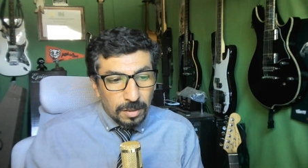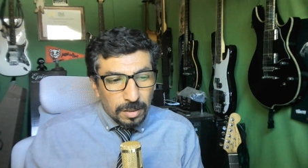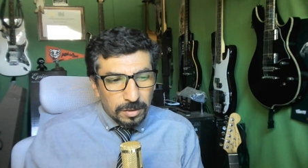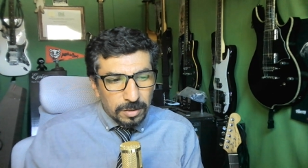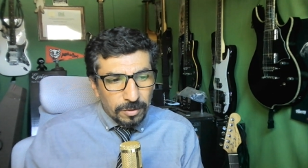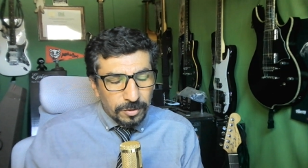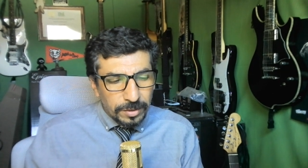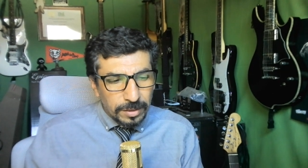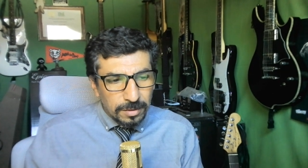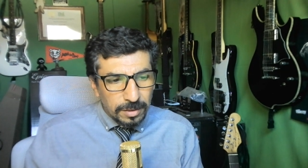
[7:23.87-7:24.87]
And the other thing
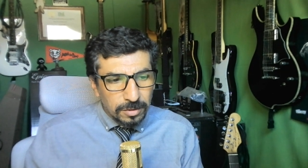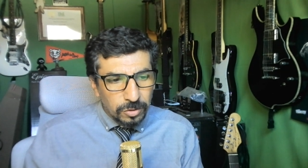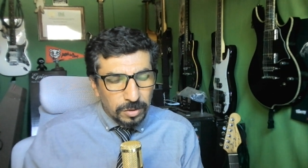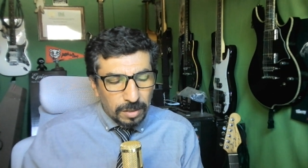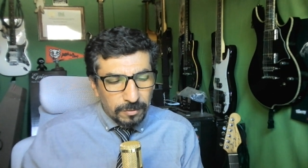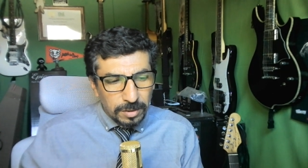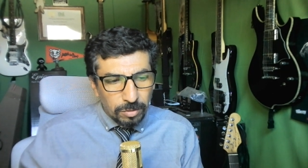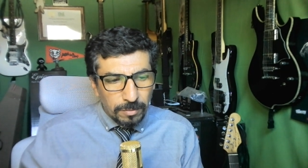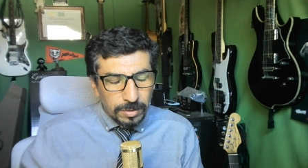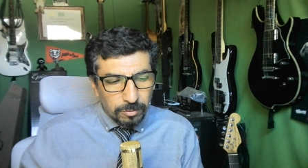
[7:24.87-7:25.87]
is, like, do you have any
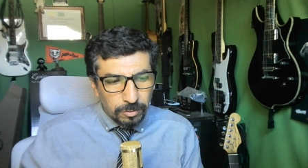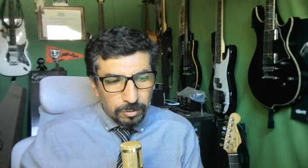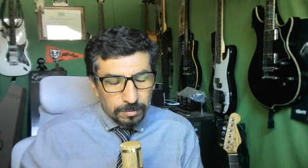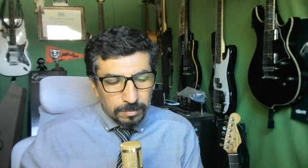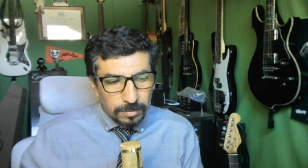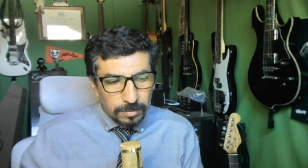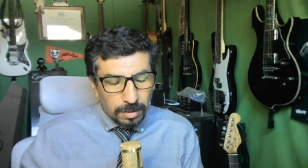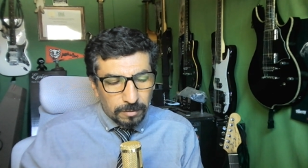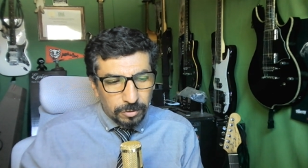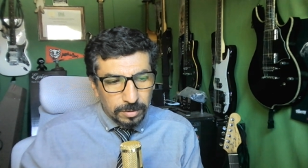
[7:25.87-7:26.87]
problems
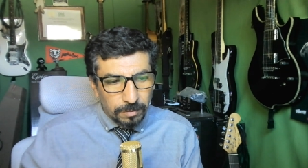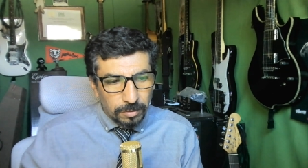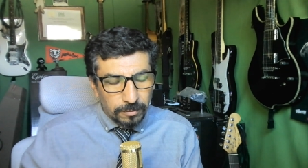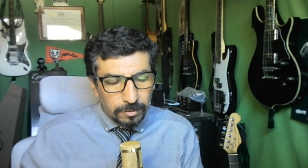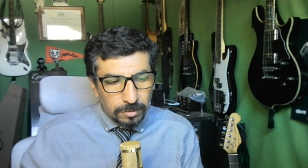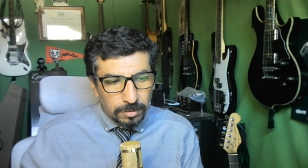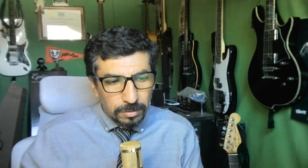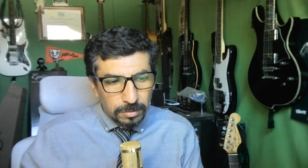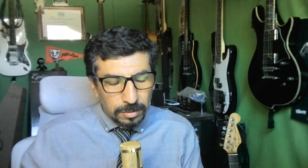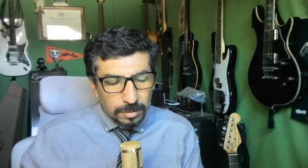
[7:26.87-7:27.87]
for example
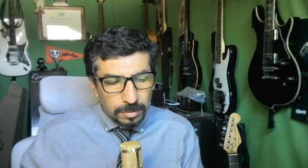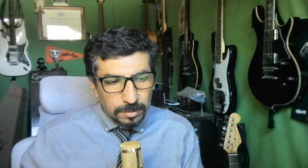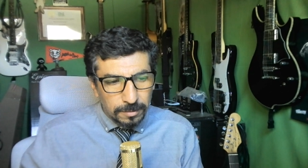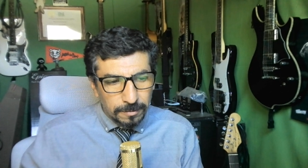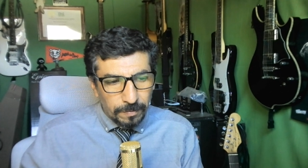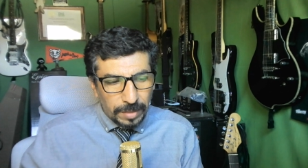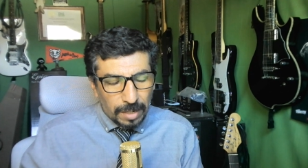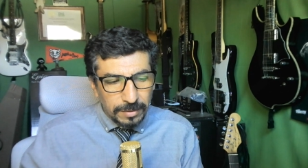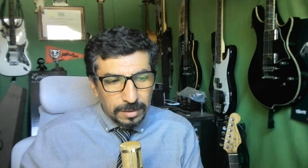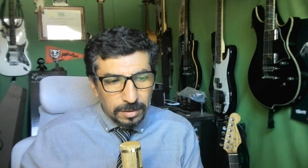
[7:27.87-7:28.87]

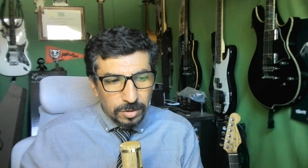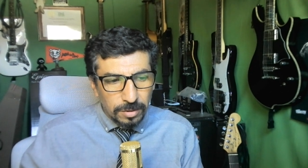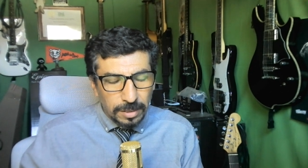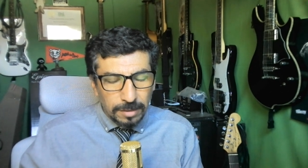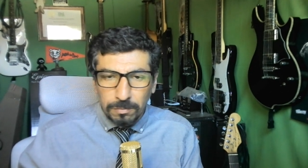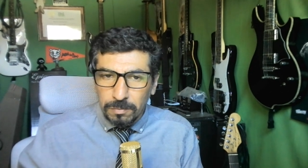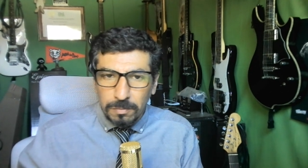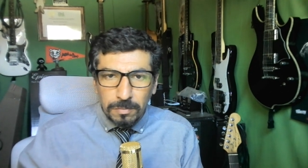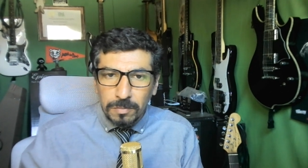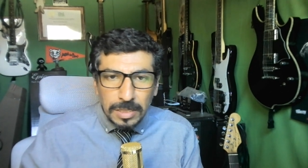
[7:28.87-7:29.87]
having a teacher like
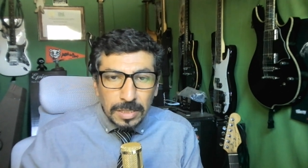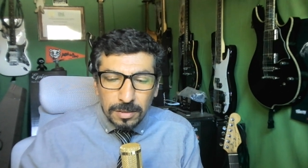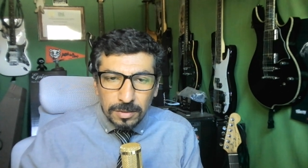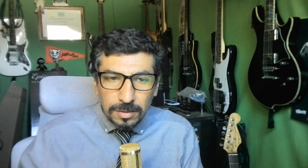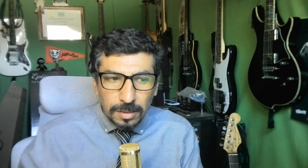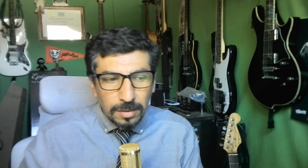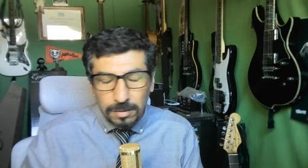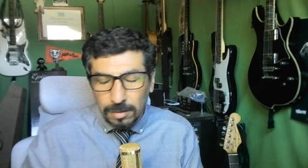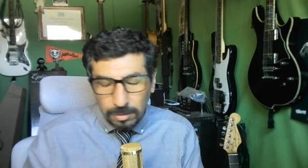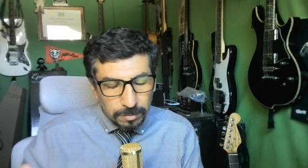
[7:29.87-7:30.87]
me in this case,
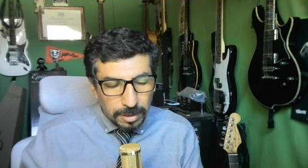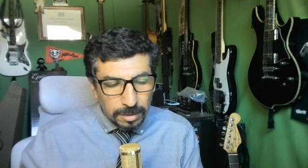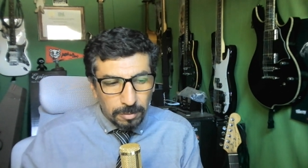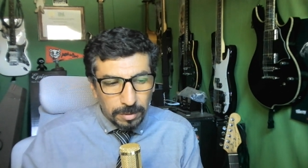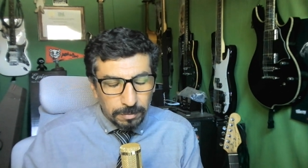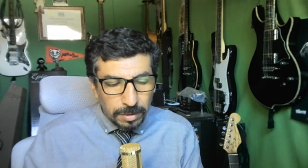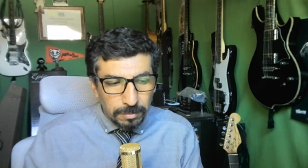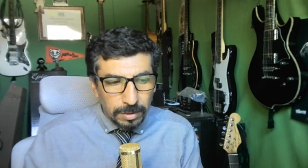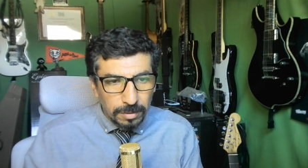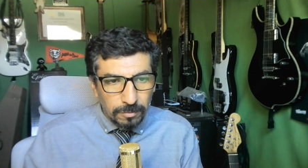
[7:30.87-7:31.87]
like could be anyone,
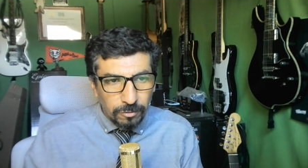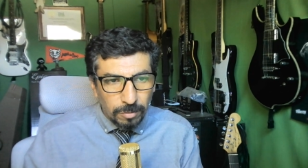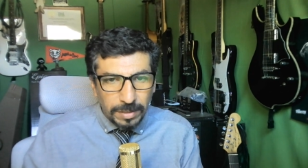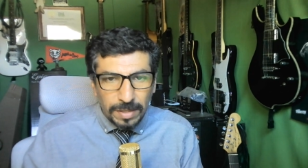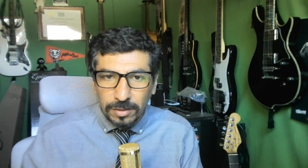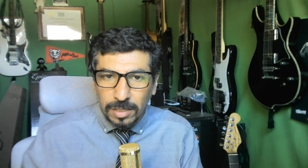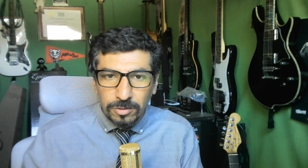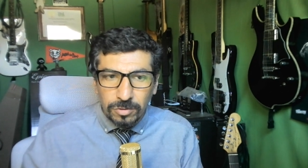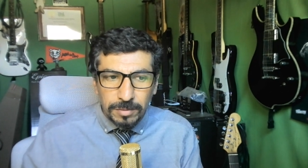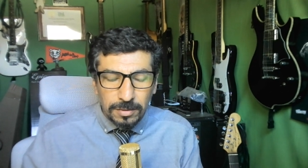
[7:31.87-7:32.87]
but from another
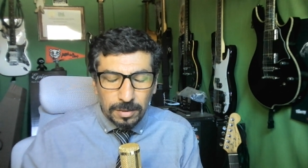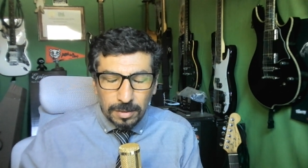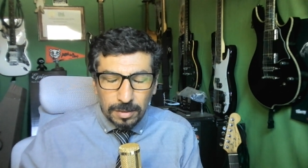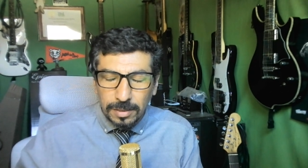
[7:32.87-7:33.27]
country, because I